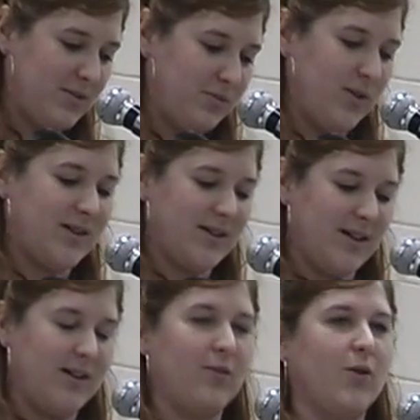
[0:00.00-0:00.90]

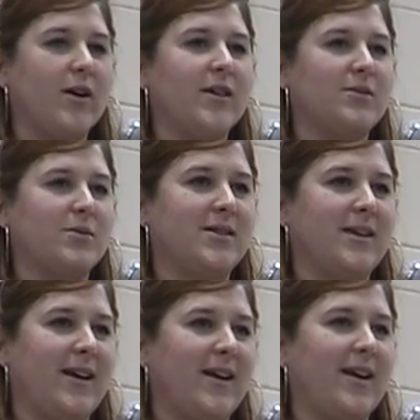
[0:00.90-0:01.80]
Recently divorced, was
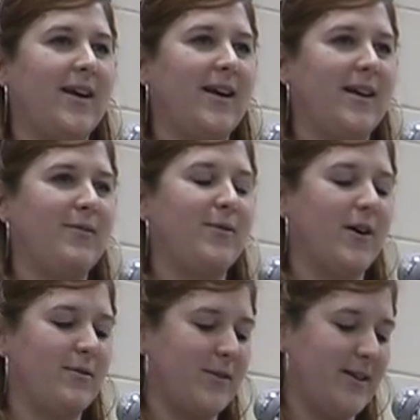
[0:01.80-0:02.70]
like, I
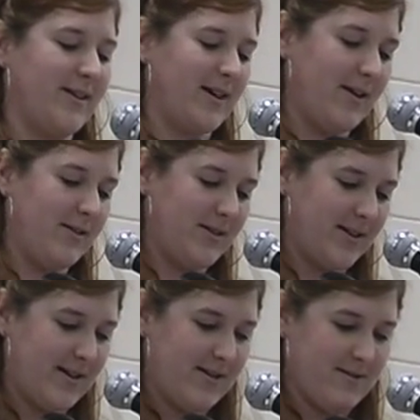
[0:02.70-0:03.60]
fought for this house
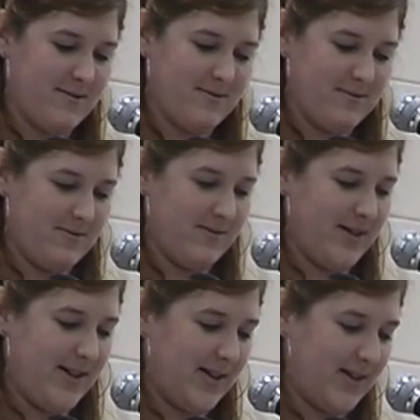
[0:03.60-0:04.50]
and now
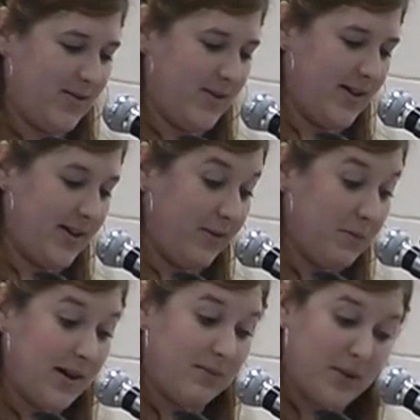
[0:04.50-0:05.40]
it's going to the
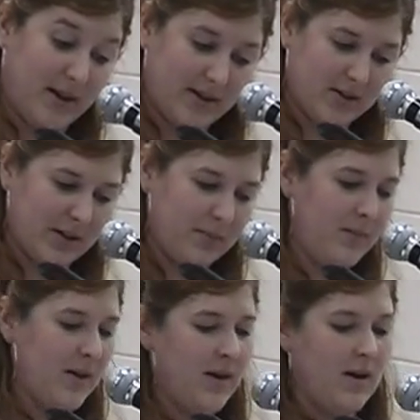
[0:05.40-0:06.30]
government, potentially.
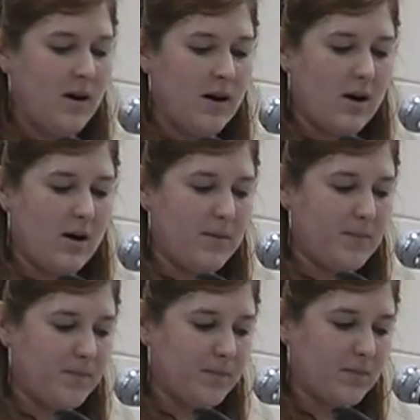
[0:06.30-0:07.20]

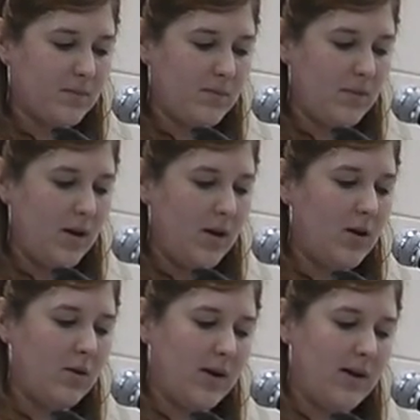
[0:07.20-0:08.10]

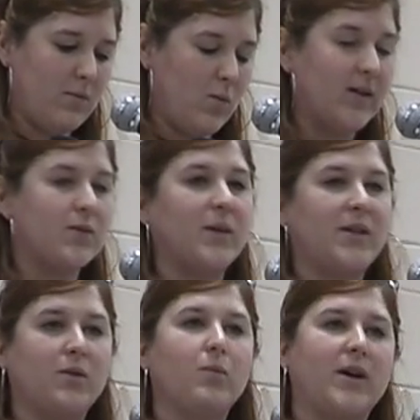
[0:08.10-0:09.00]
And once we
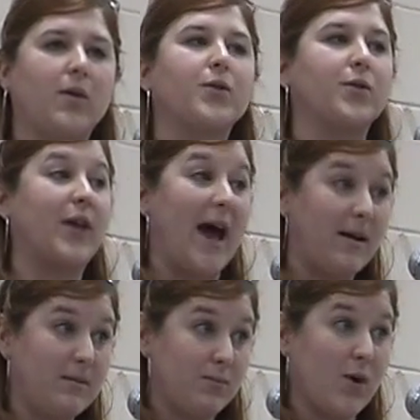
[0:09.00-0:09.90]
go through
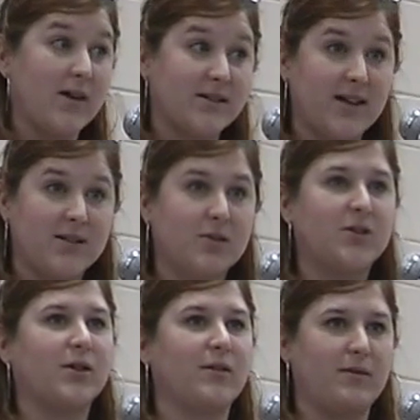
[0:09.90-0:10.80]
that process,
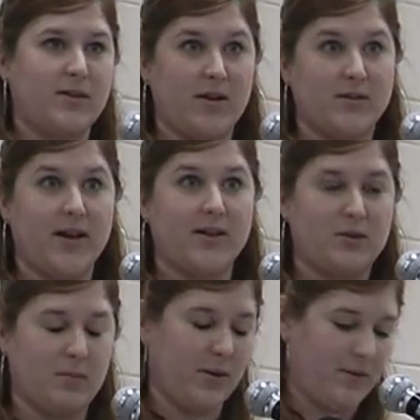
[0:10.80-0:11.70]
which sounds like
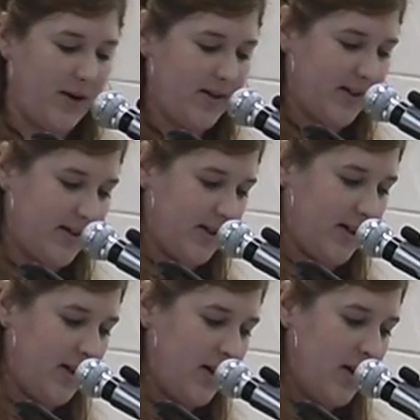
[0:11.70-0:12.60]
super fun, doesn't it?